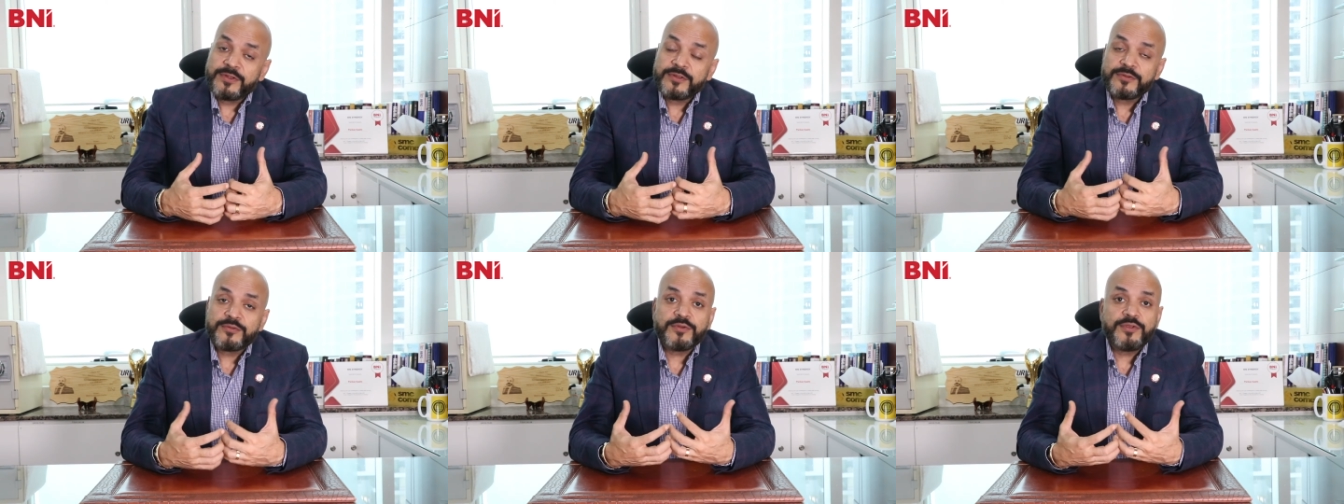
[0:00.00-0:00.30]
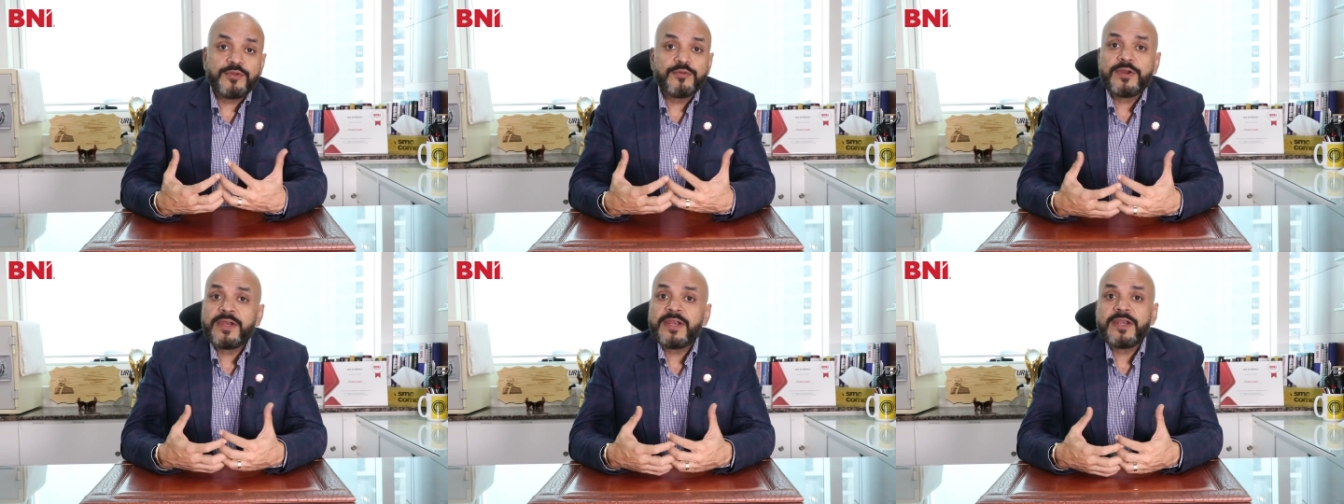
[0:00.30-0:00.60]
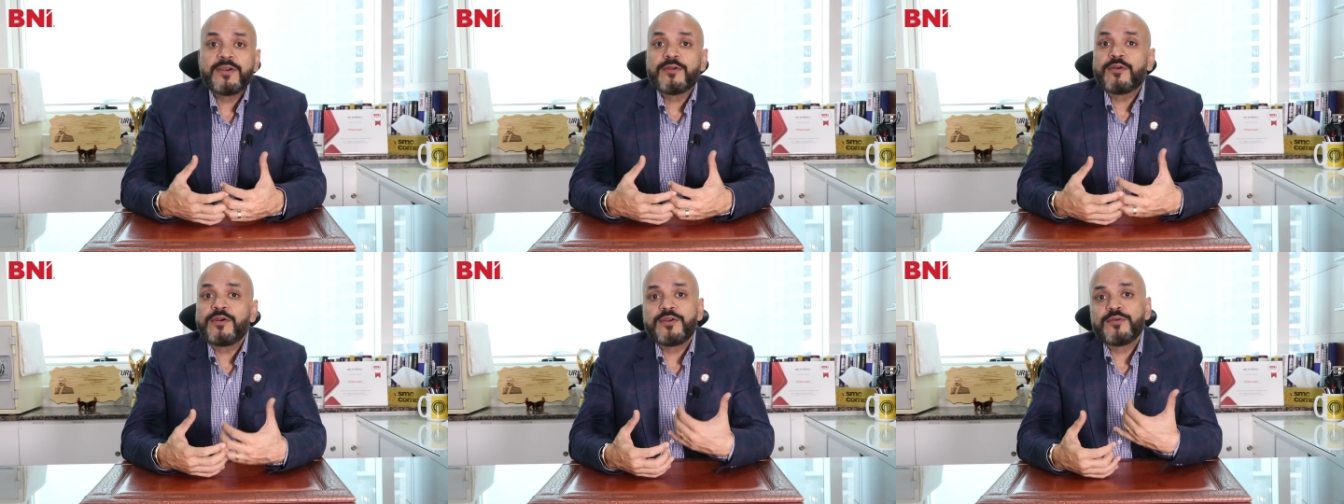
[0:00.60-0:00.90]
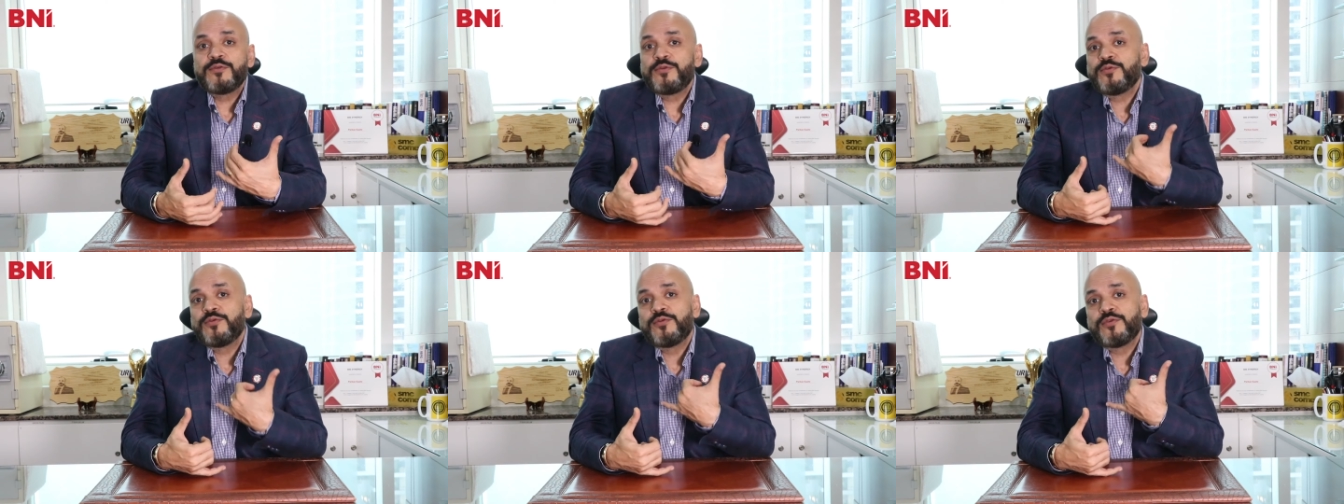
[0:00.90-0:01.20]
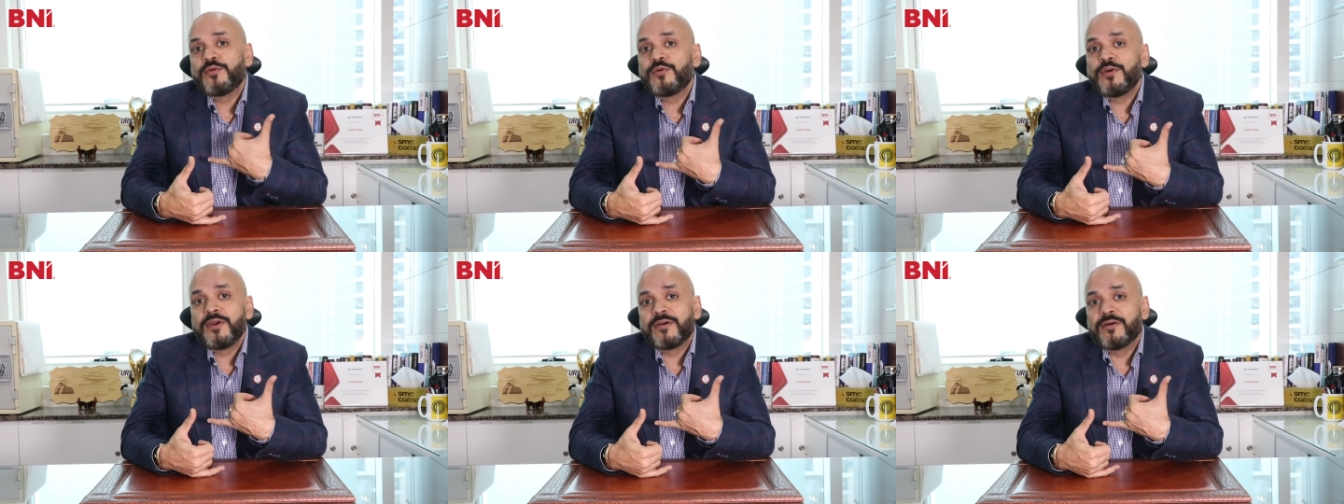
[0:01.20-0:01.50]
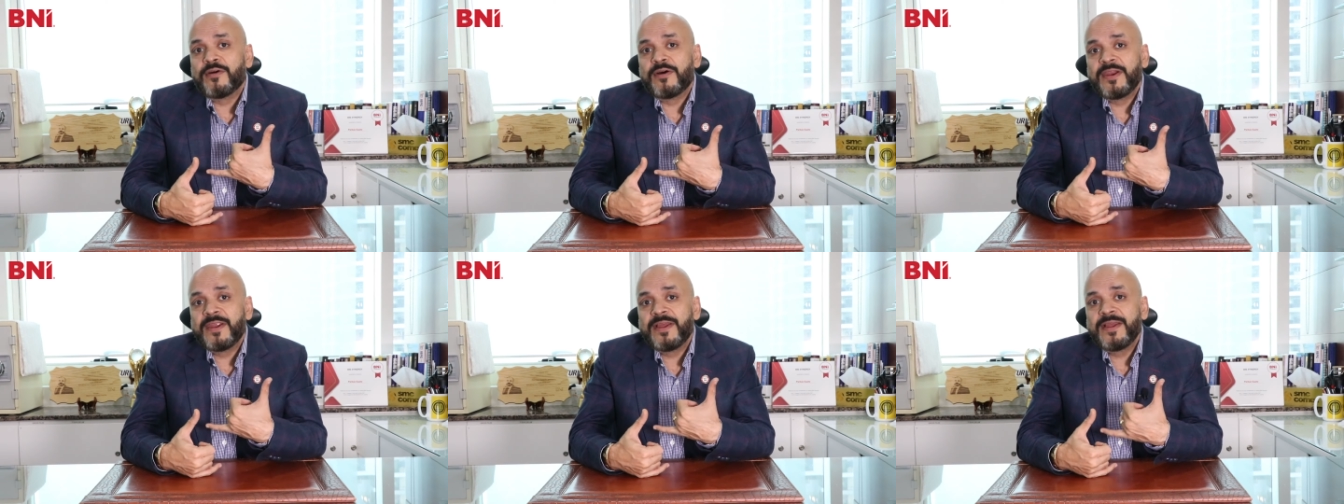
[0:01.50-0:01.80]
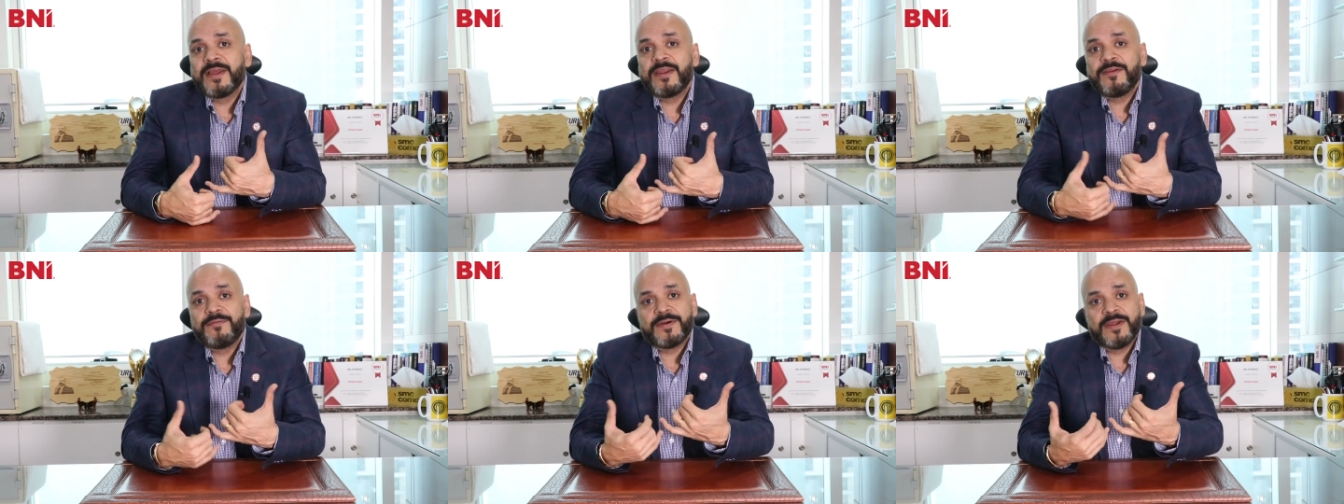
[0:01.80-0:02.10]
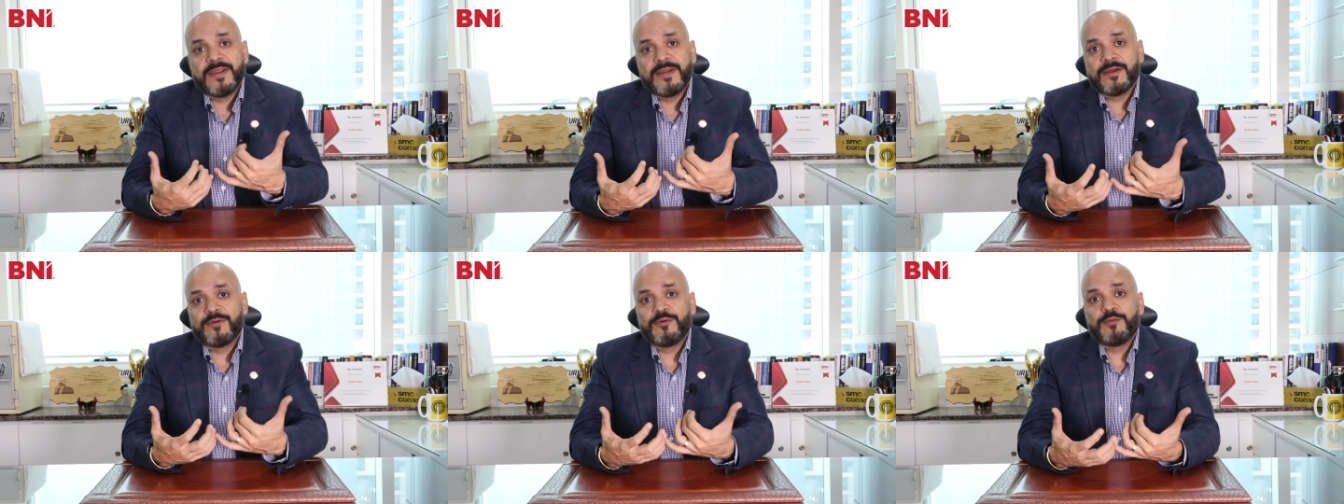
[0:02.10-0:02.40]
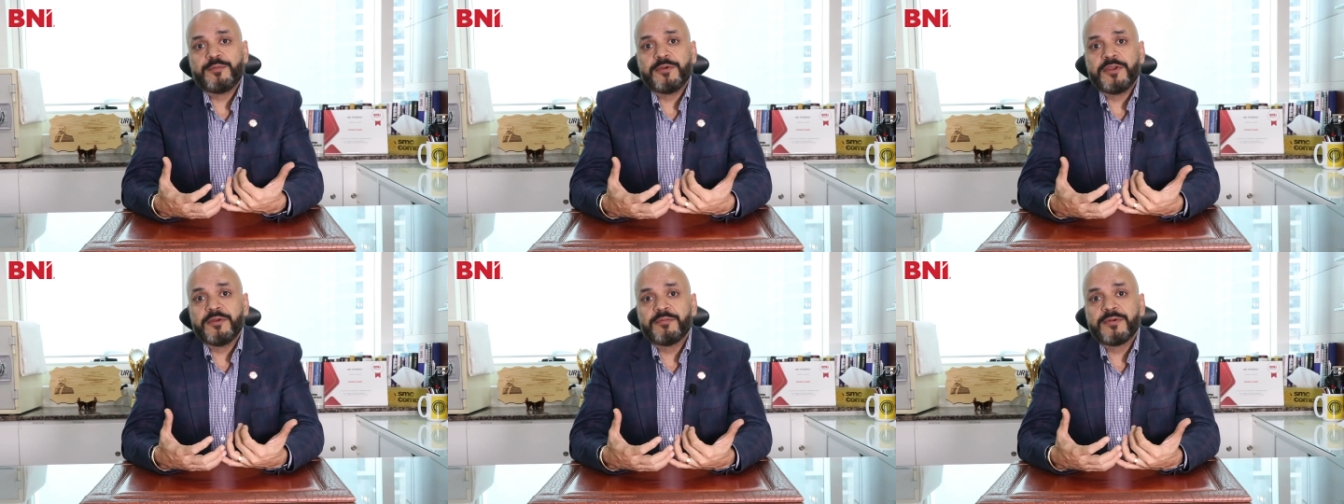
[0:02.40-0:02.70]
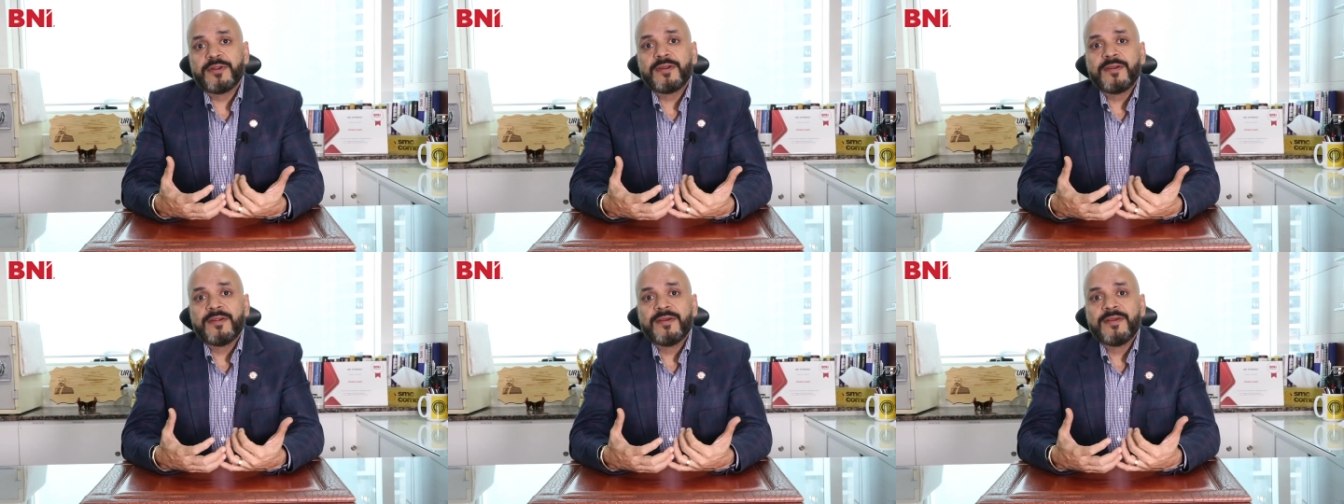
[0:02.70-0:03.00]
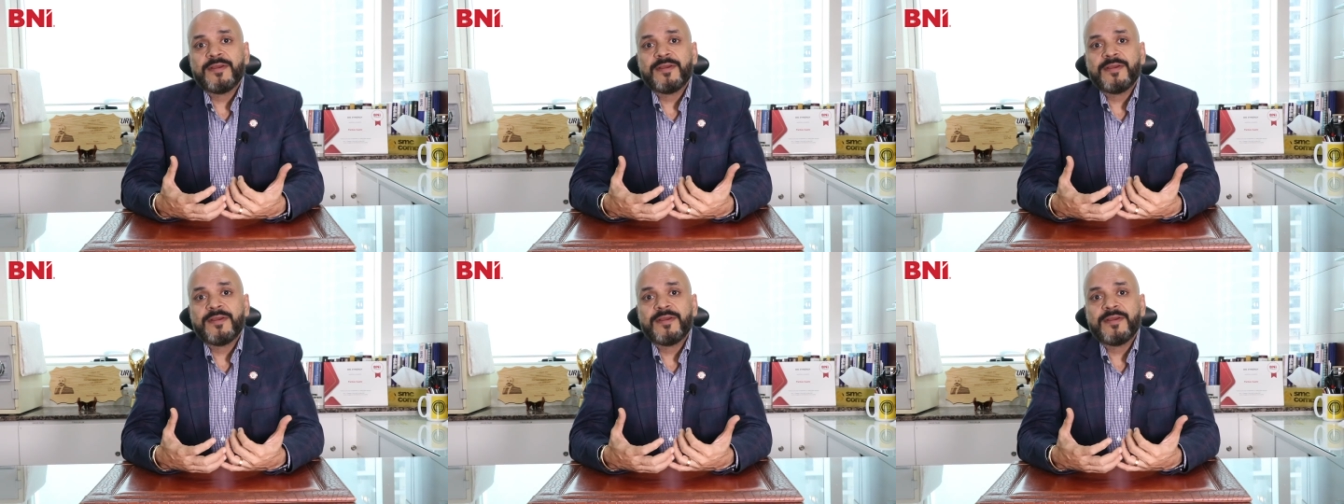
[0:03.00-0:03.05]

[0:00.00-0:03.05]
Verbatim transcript: So you need not to do cold calling and find out people.